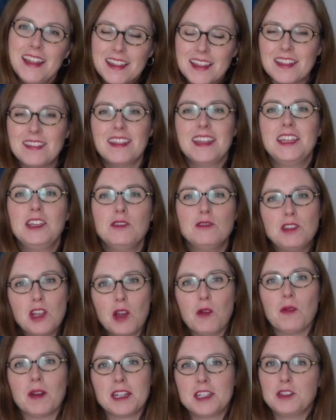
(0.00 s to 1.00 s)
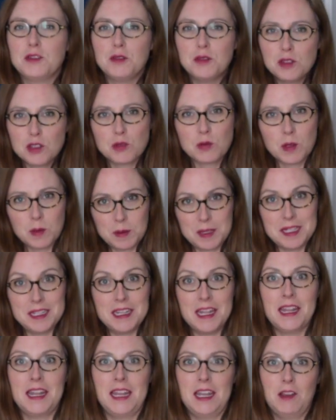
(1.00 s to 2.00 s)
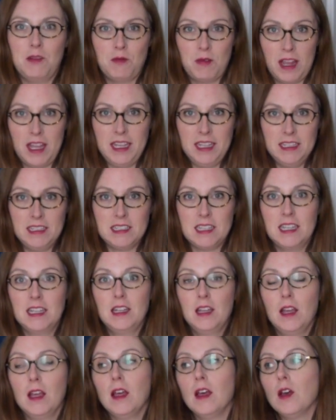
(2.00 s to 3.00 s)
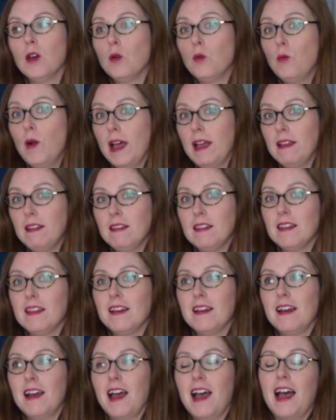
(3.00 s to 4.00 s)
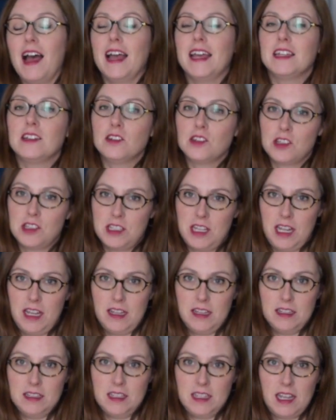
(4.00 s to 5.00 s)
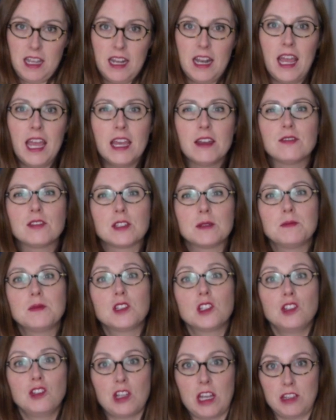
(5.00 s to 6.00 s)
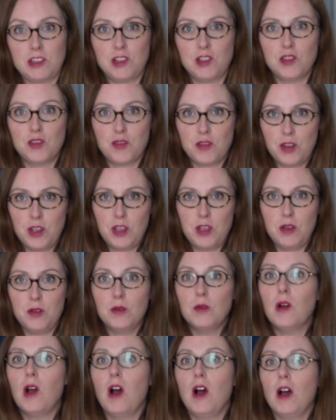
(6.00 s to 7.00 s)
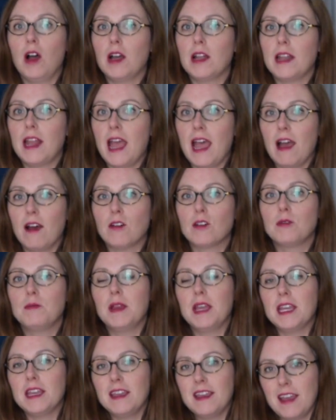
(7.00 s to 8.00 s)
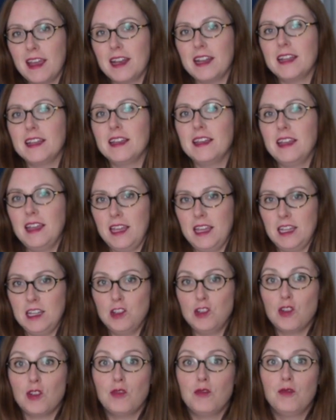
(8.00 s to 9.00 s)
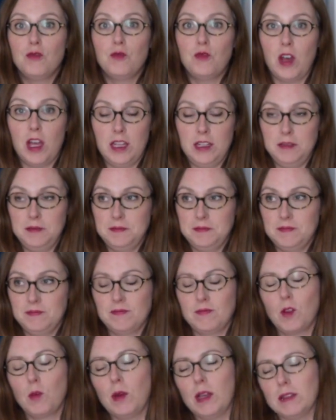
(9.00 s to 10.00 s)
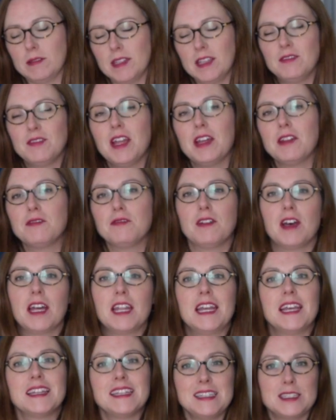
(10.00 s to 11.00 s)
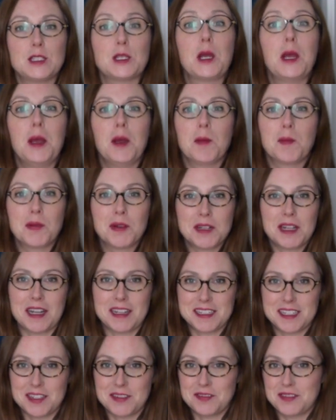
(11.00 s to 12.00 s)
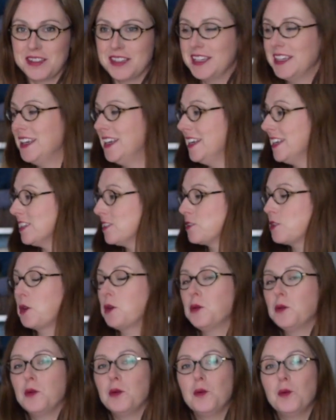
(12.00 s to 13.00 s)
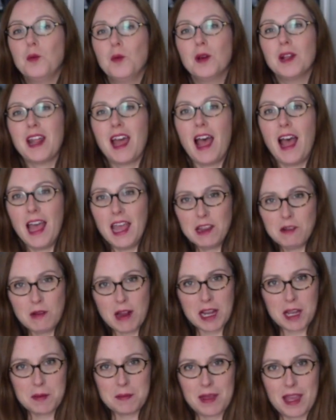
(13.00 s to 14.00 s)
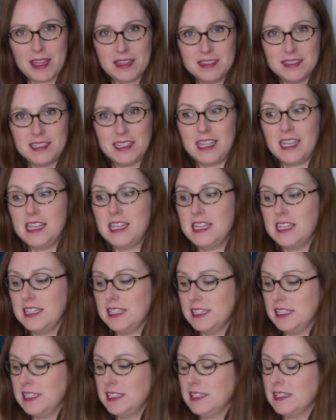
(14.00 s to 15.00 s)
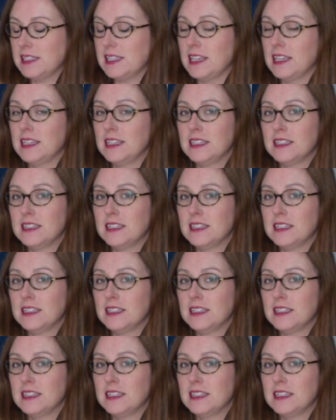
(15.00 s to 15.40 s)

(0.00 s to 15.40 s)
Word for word: the thing you don't want to do. You just want to be knitting, right? Well, I understand, and I have some suggestions for you on how to make getting gauge fun. Well, if not fun, at least productive. So what I recommend is